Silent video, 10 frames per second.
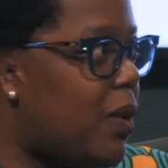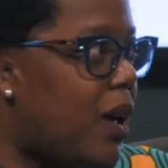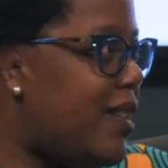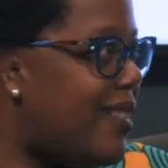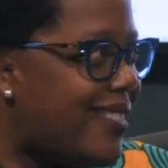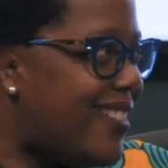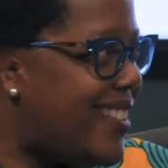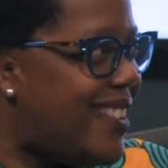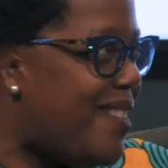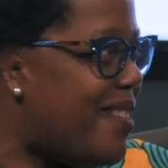what,
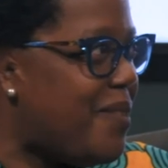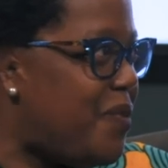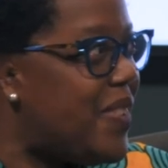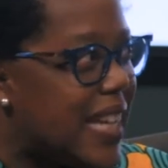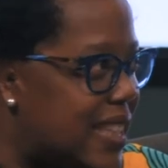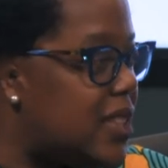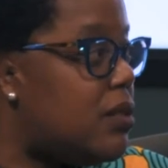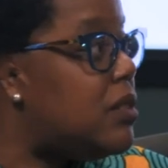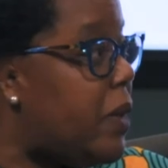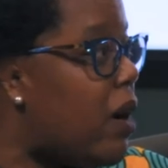you know, fix
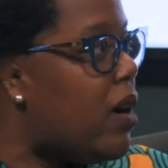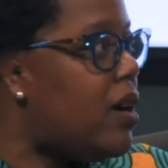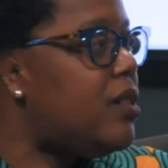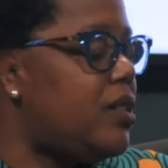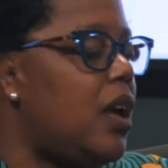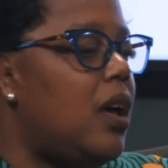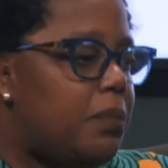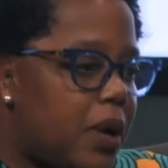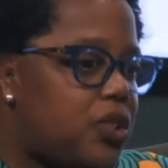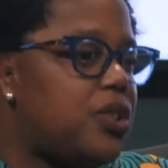those barriers,
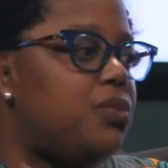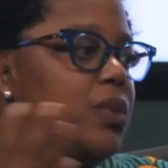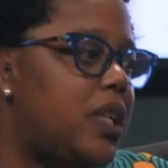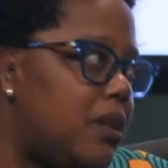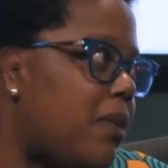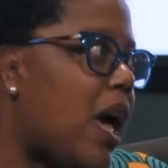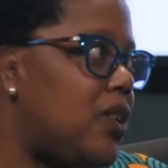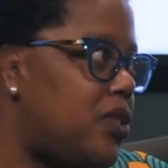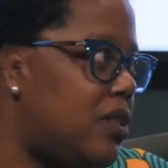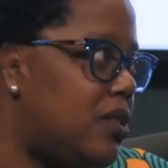but to
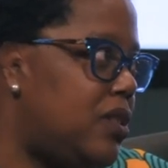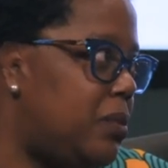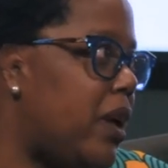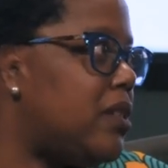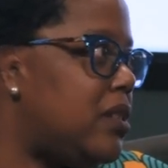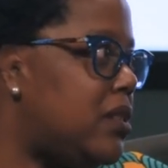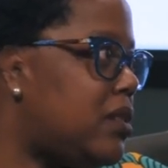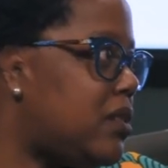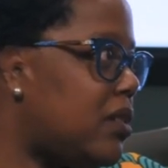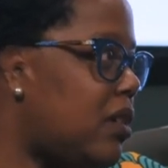reimagine those spaces